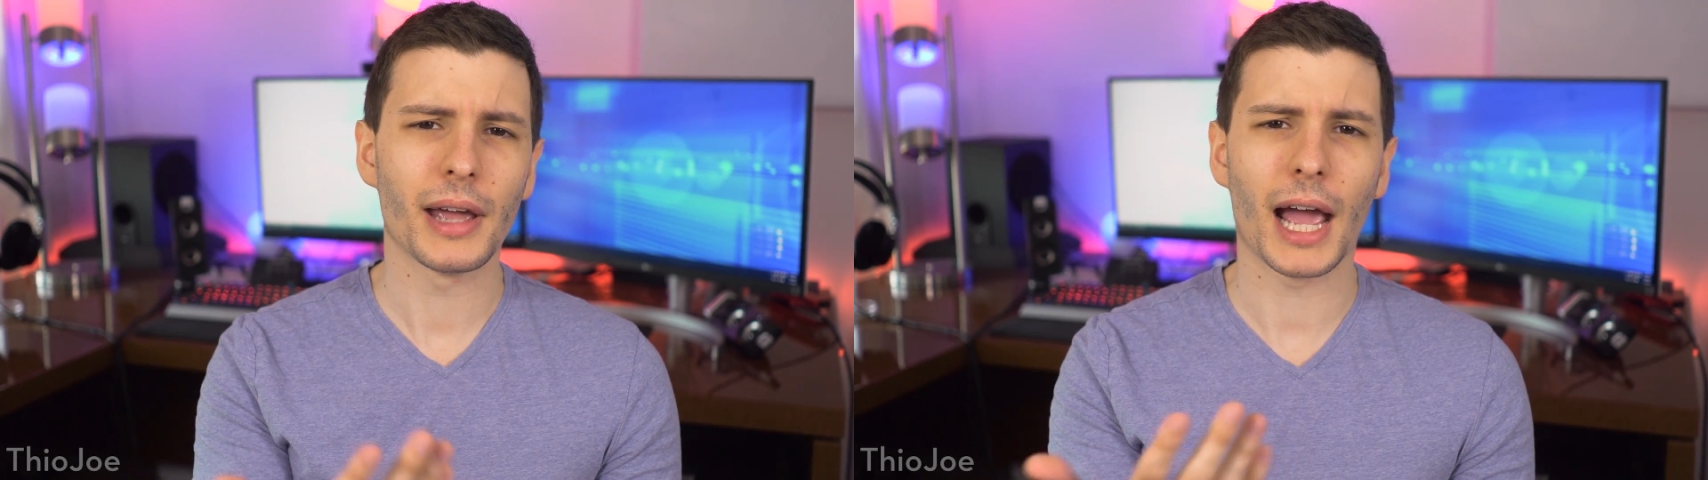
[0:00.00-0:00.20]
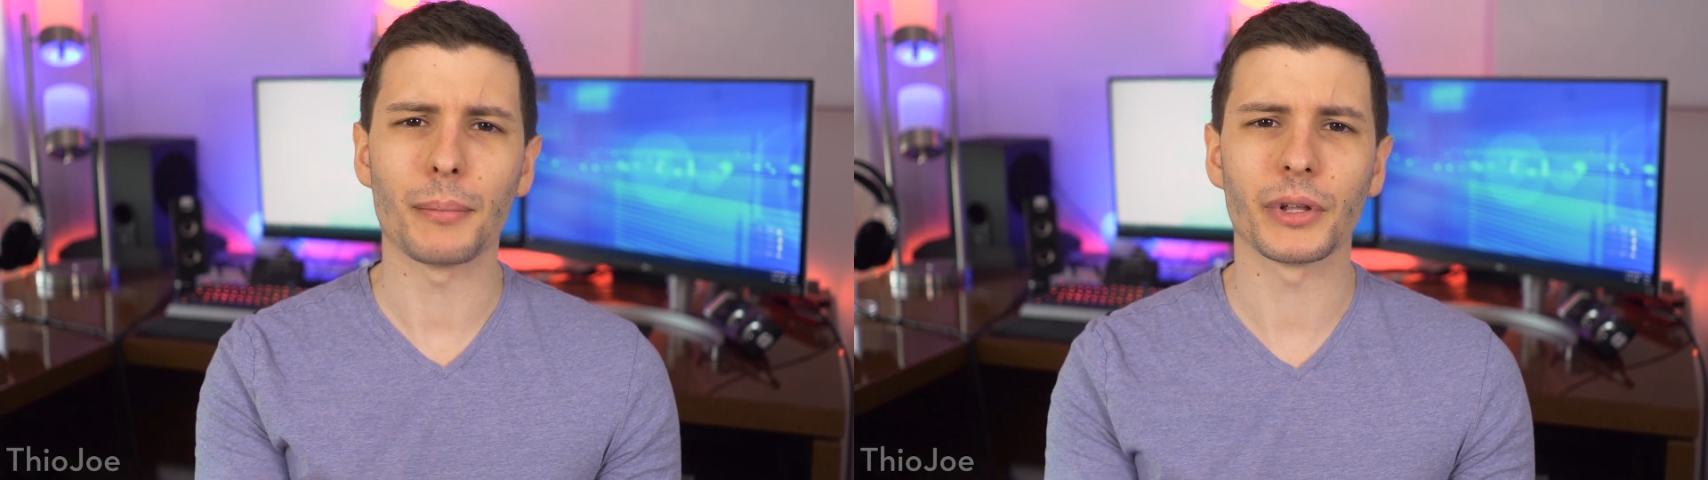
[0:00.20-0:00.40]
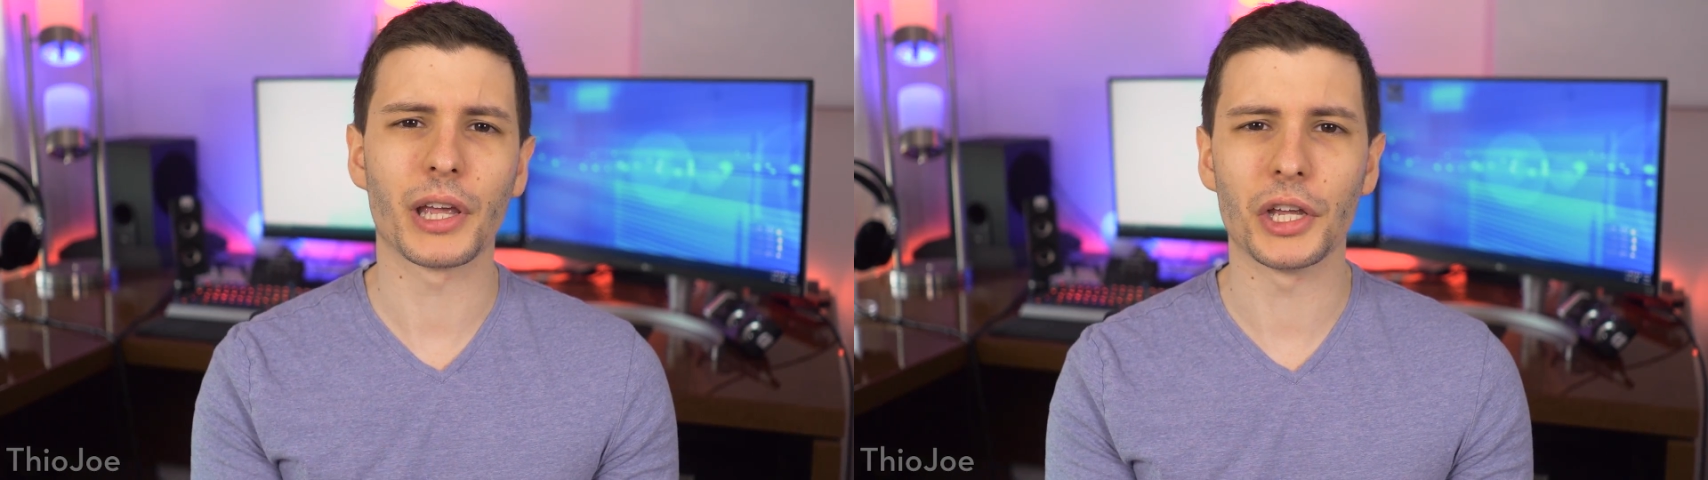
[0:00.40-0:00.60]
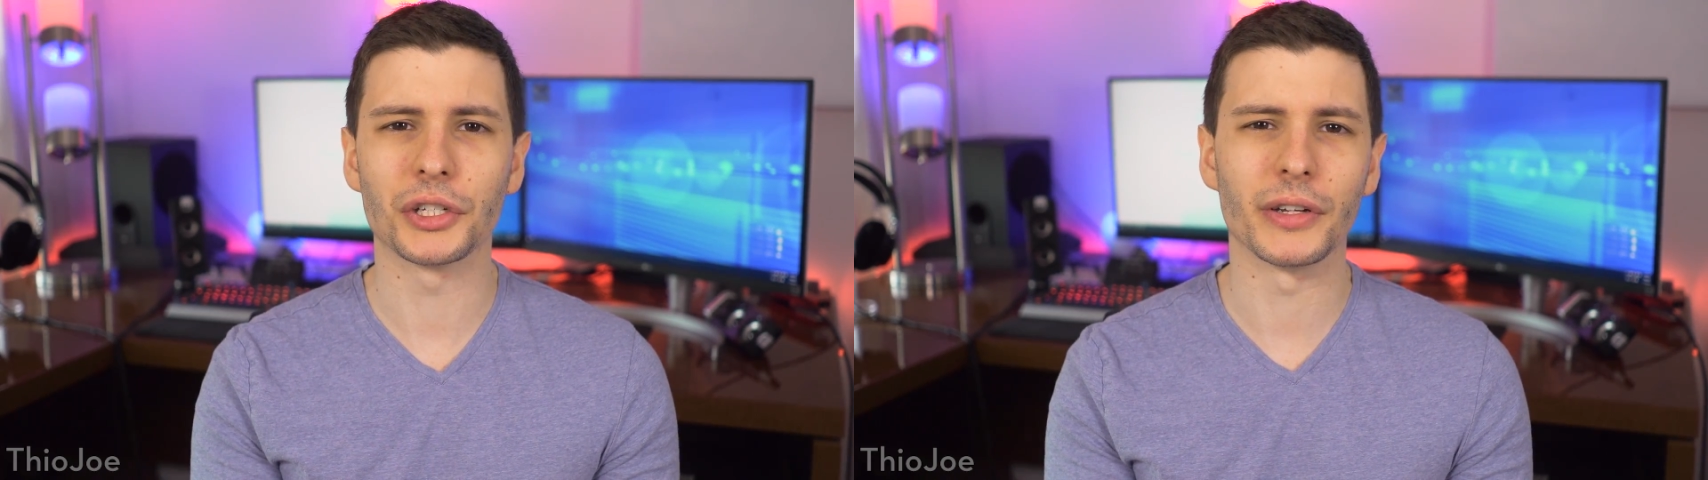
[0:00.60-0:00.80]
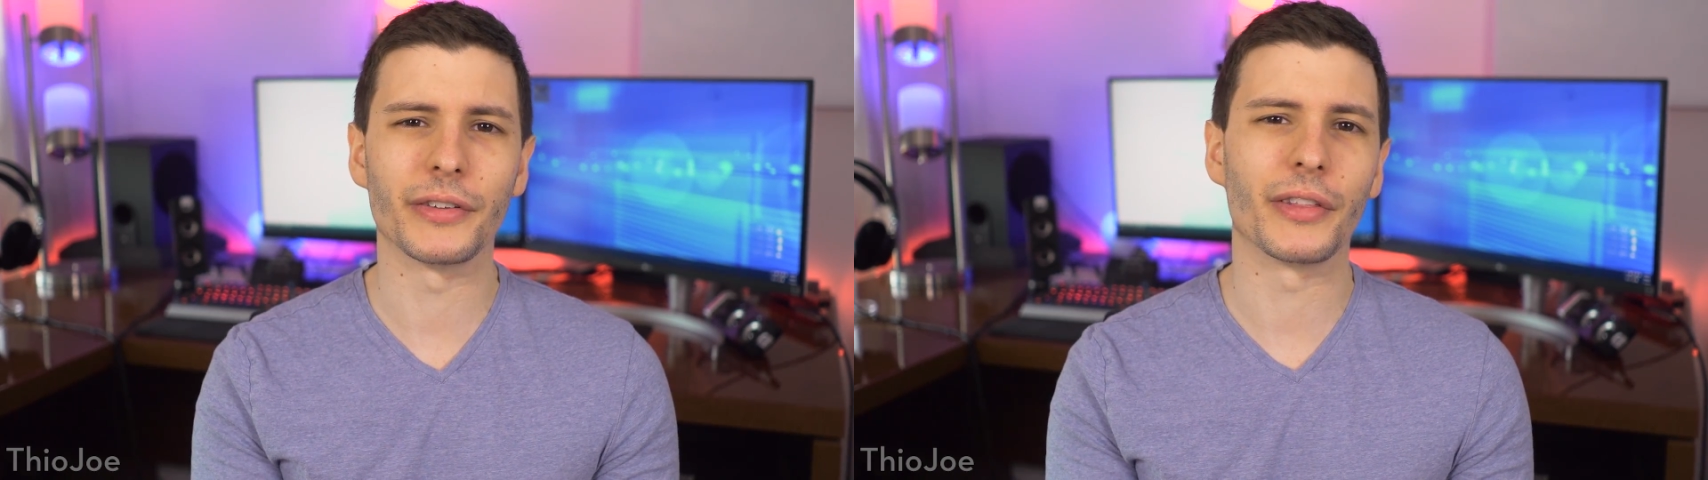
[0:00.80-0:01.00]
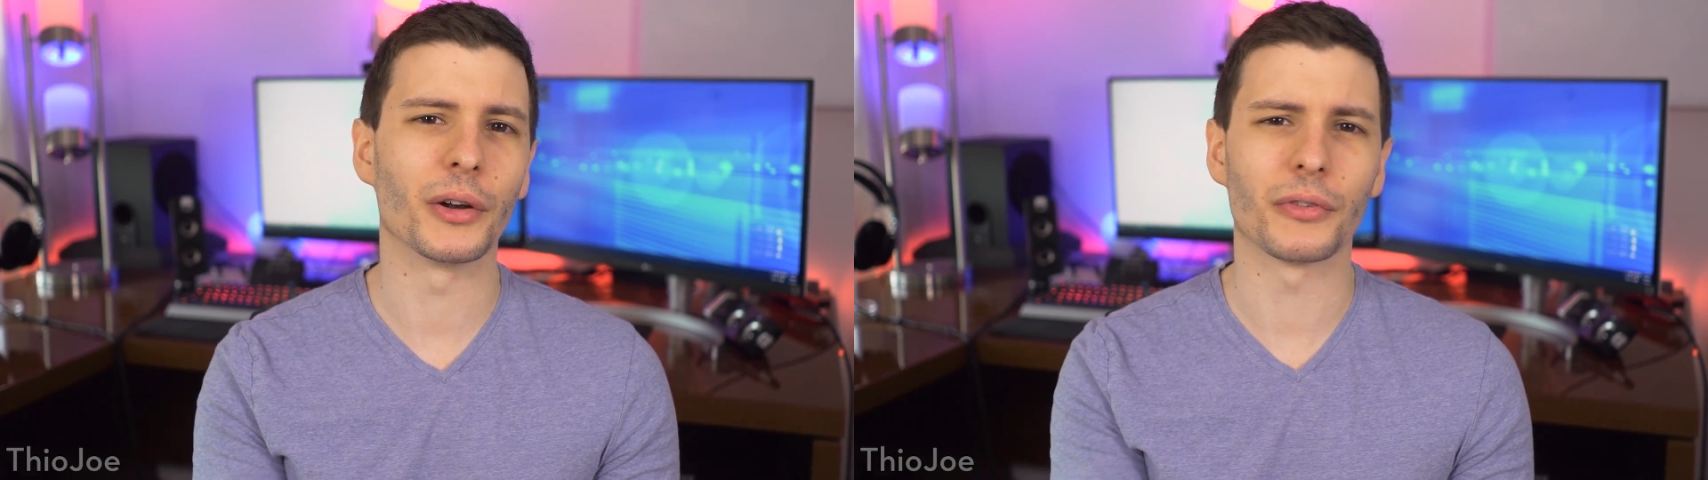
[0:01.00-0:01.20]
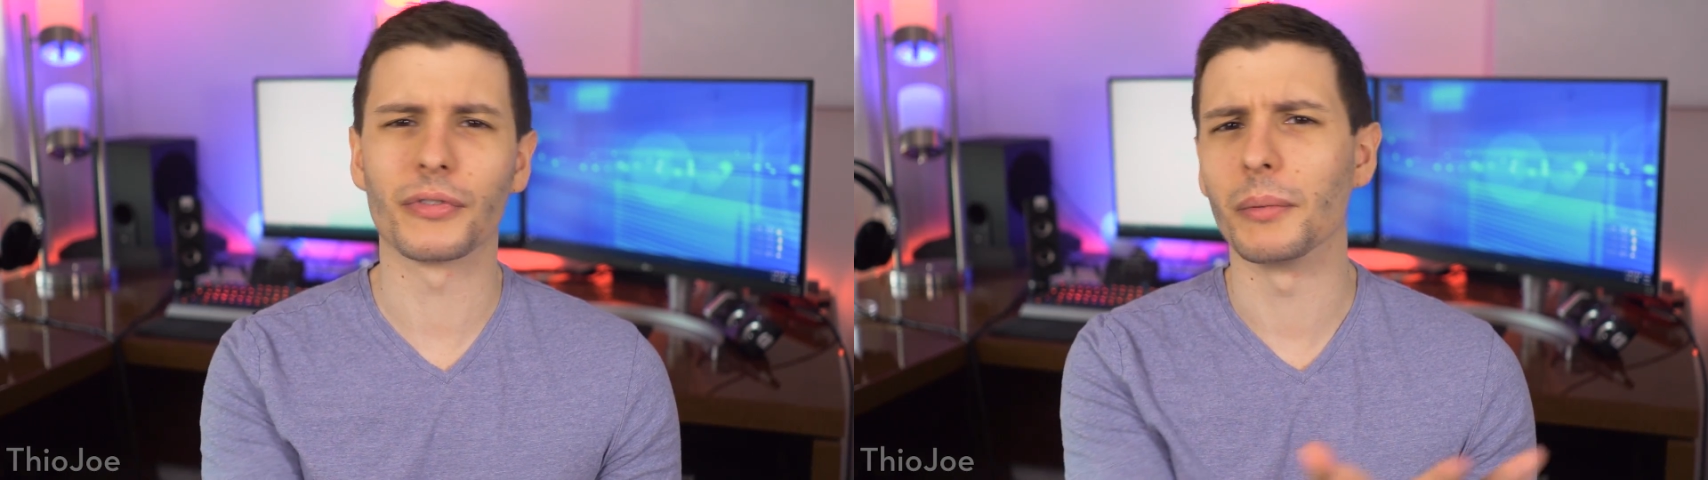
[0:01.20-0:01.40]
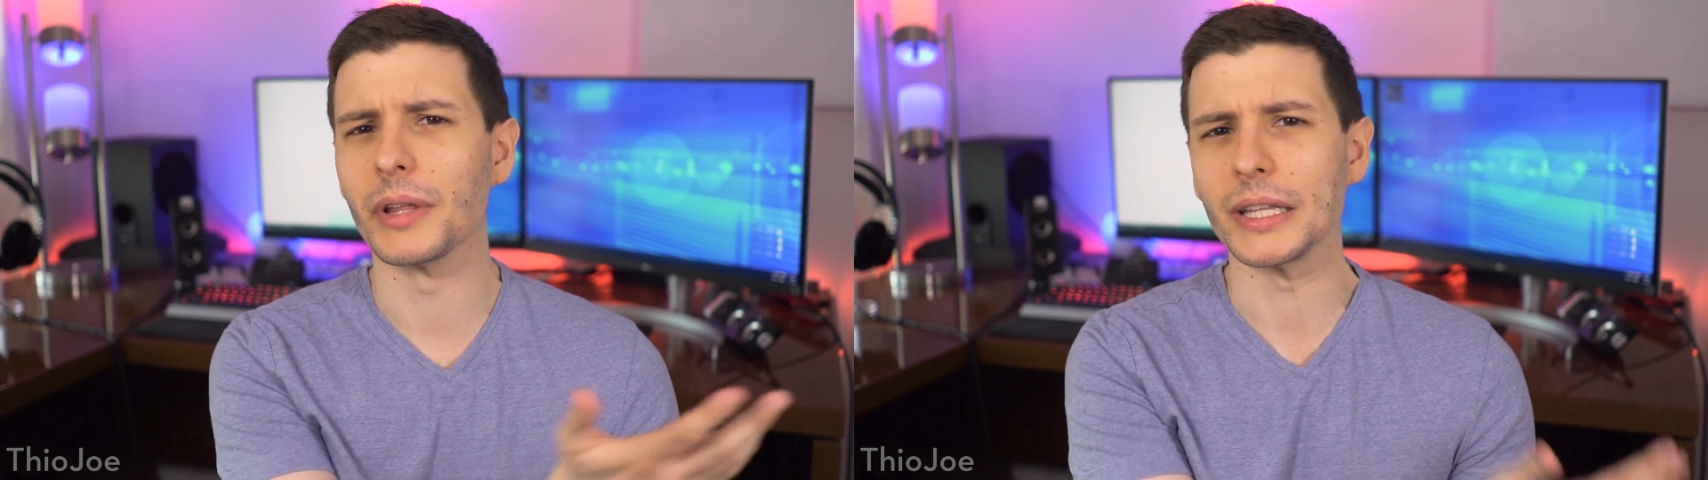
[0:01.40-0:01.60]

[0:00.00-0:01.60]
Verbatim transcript: applications that are from